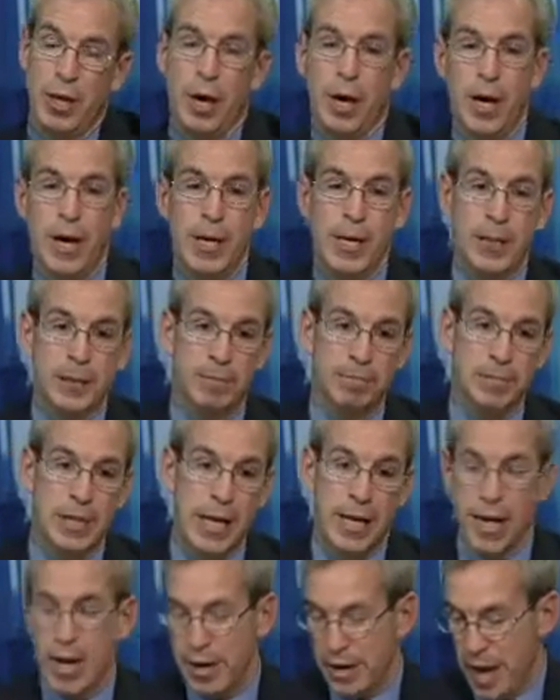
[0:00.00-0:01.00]

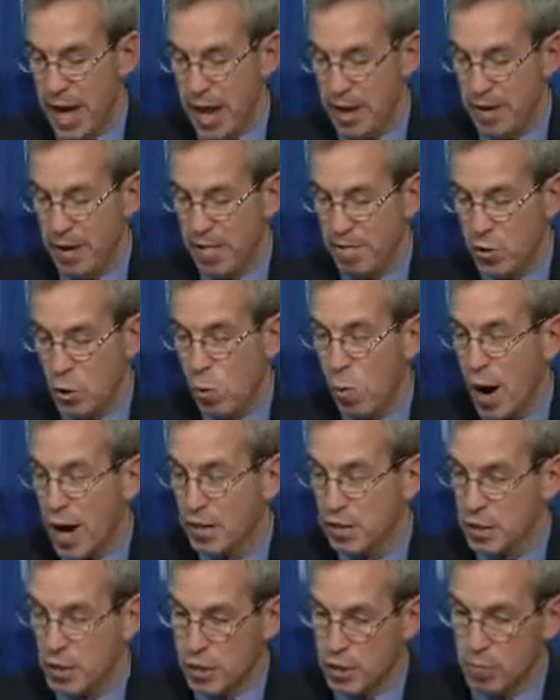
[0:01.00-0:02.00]
Again, and if you
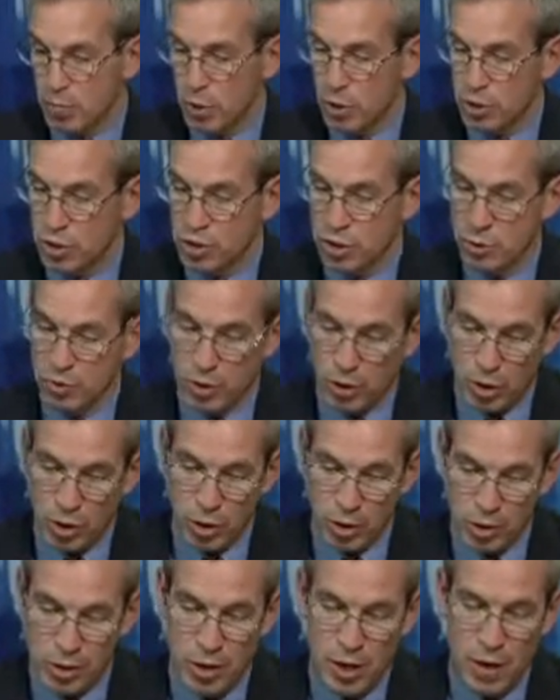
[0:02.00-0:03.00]
want mergers to
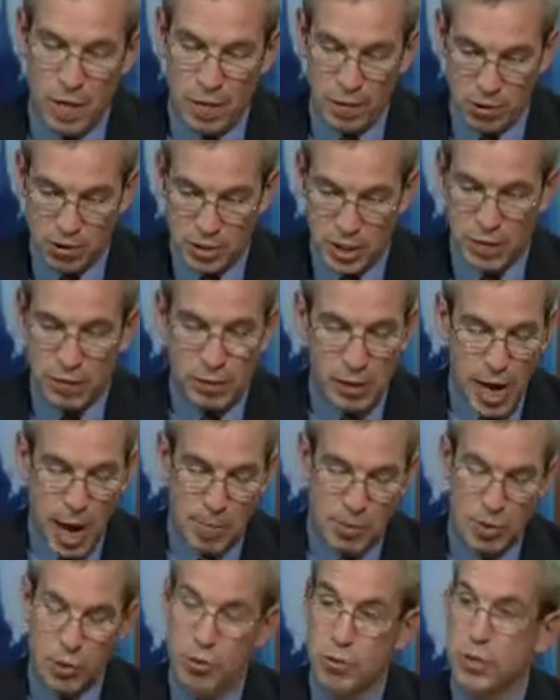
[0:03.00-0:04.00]
occur, there are several
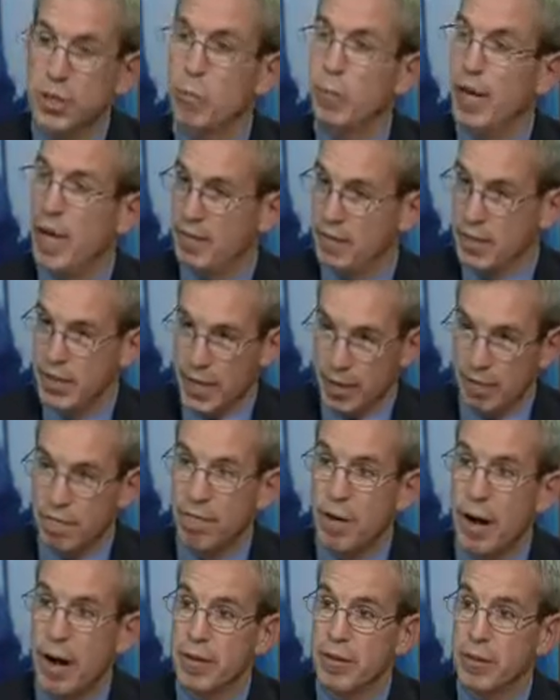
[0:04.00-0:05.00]
obstacles that we have
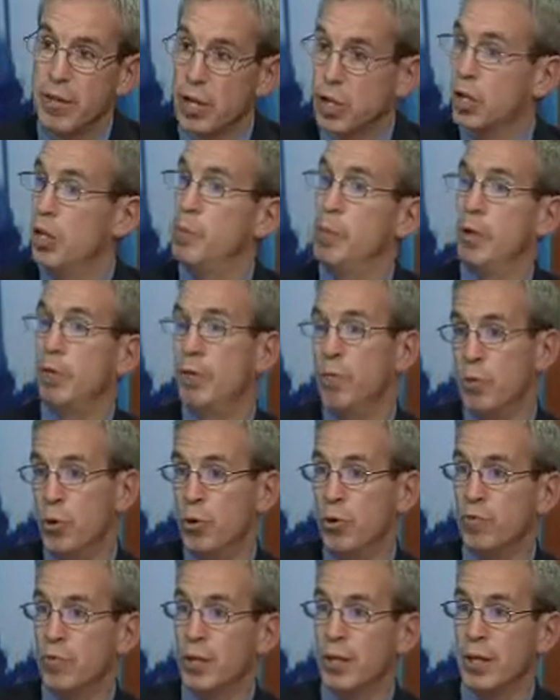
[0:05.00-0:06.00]
identified that should be
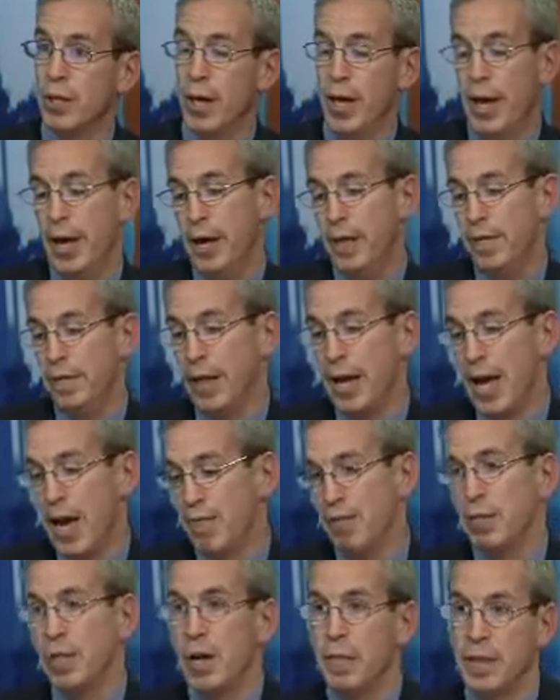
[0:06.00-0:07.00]
removed, and they
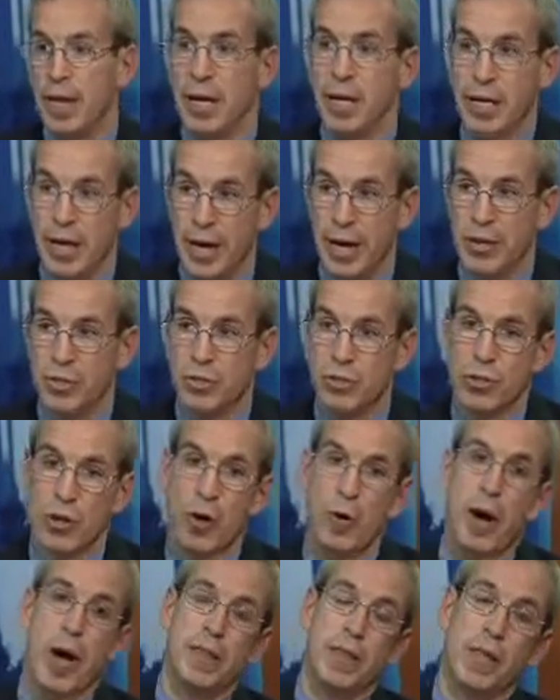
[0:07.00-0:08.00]
haven't done that yet.
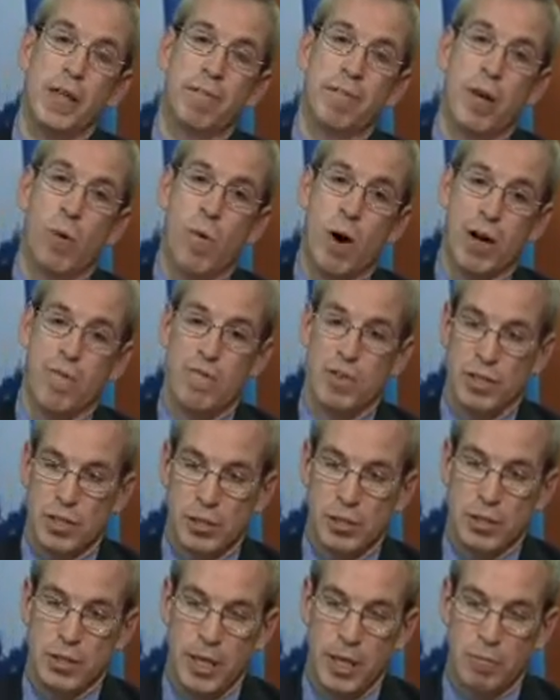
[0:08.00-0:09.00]
So I think if they want to
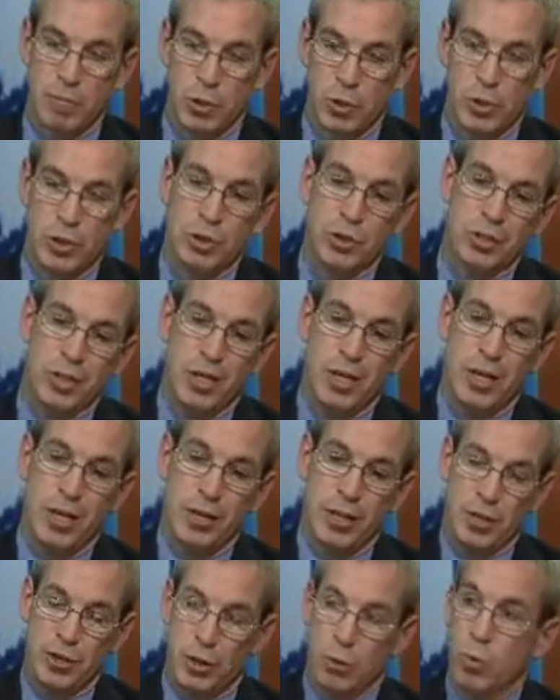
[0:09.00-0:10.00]
facilitate mergers,
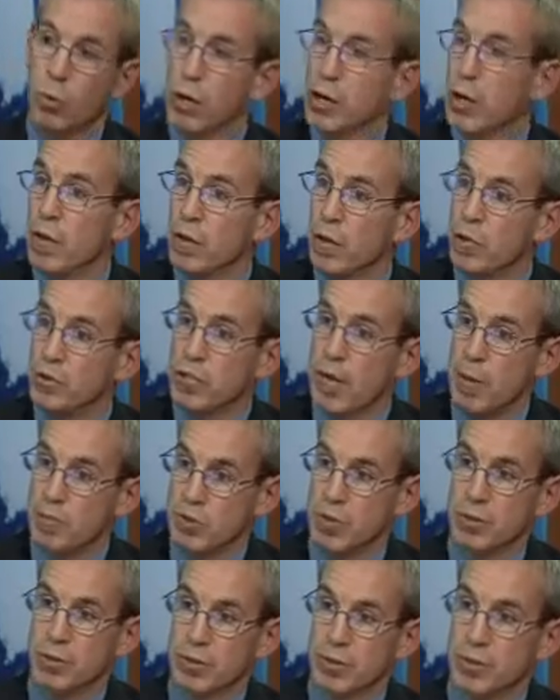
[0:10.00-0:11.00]
they should work on those obstacles.